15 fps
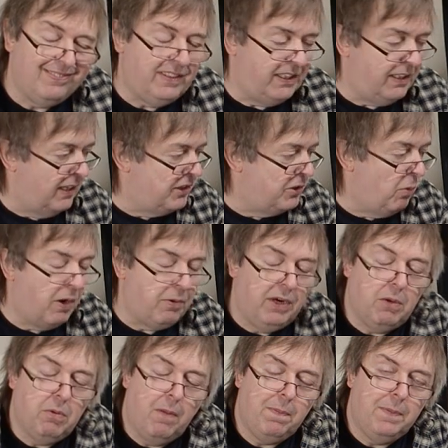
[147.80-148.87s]
yeah, do I
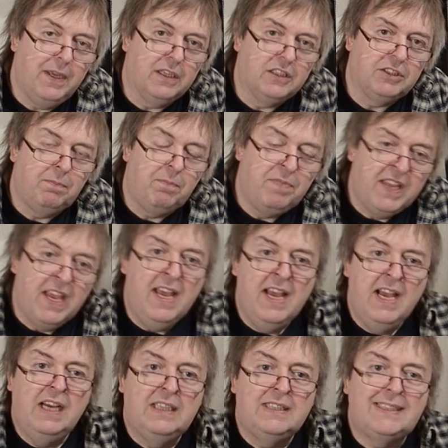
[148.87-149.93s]
really want this?
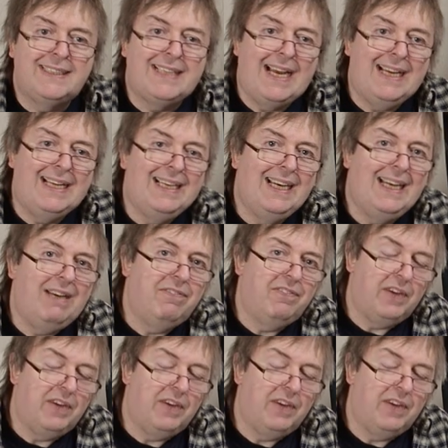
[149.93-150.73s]
Secondly,